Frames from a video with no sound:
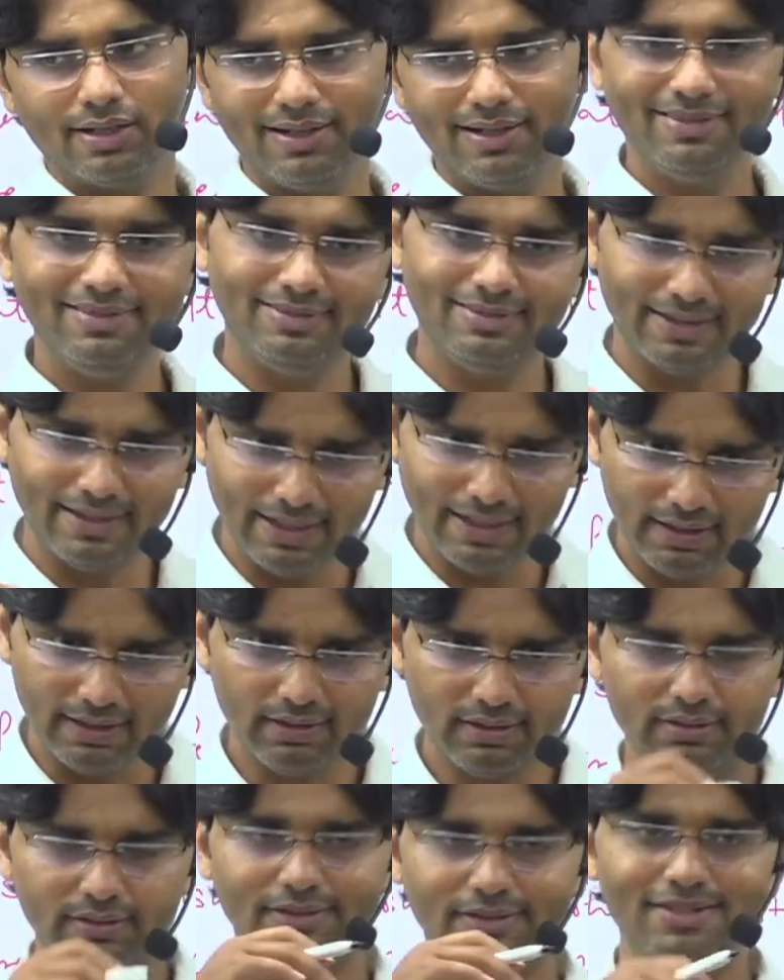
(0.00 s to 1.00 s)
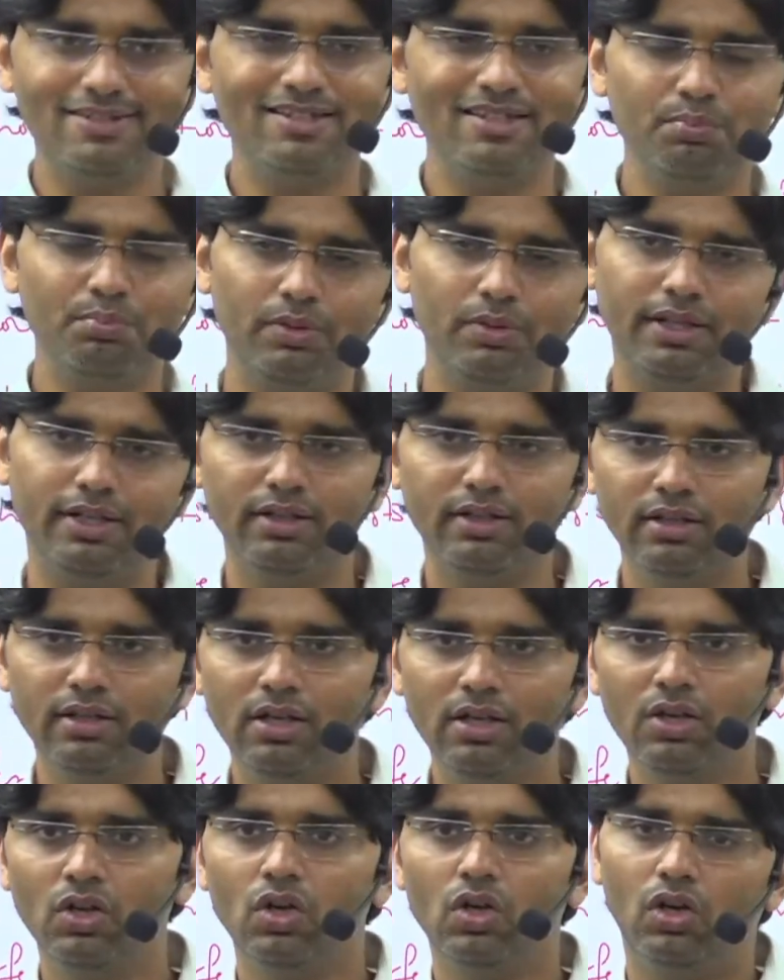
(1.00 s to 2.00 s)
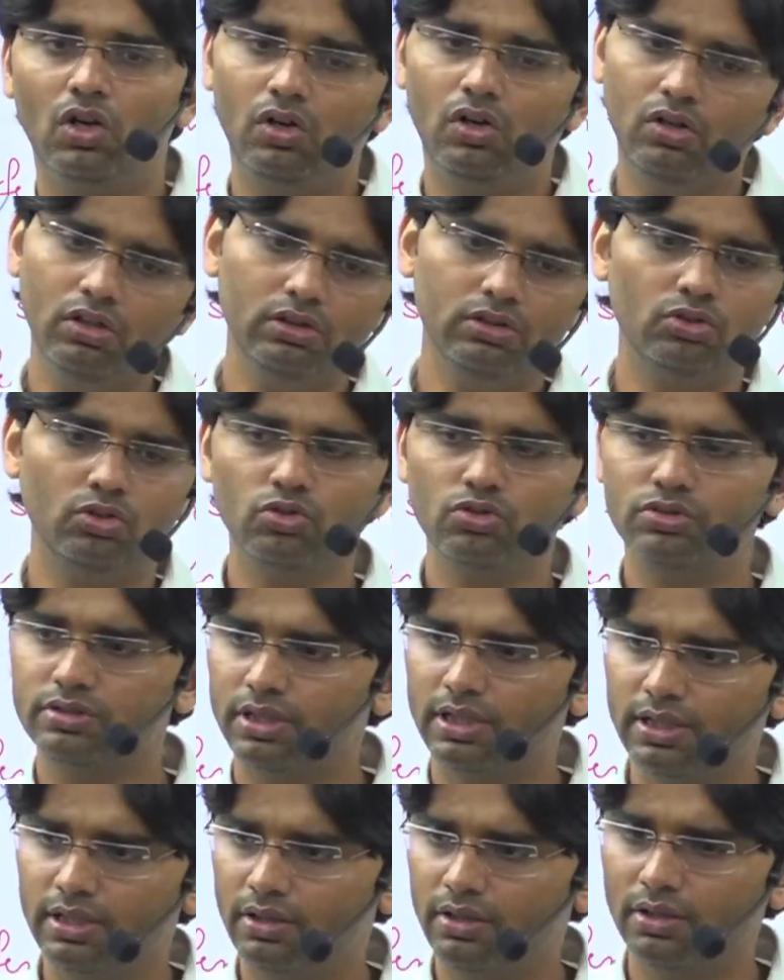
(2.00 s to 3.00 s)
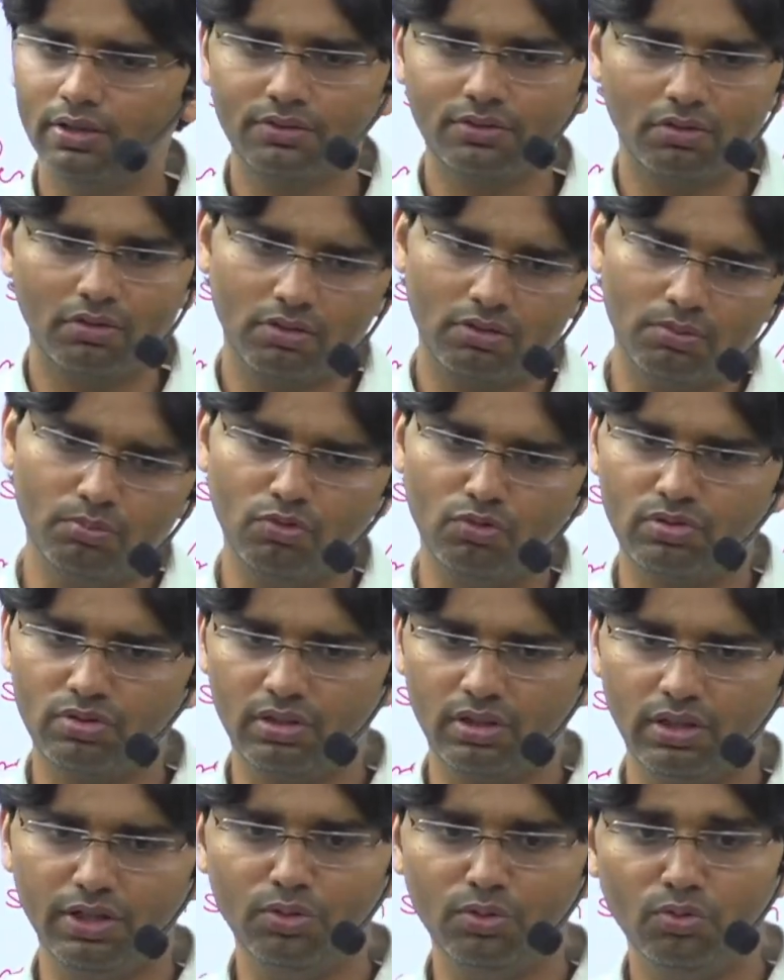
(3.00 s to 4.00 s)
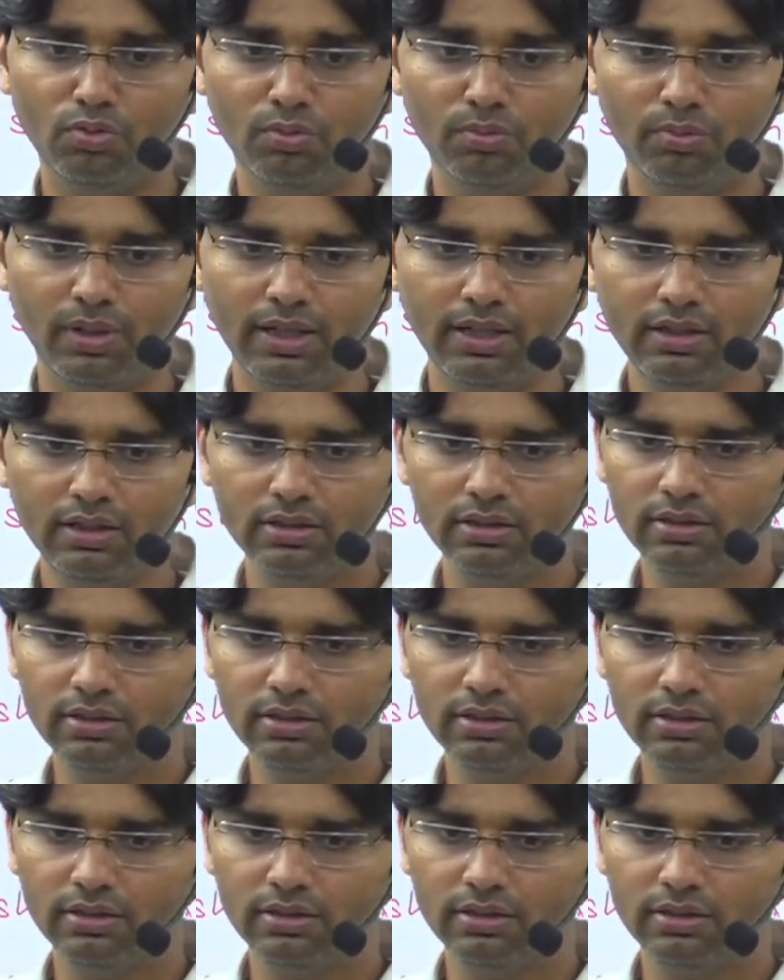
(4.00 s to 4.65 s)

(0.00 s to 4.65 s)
in that discipline, all those thinkers are mostly known by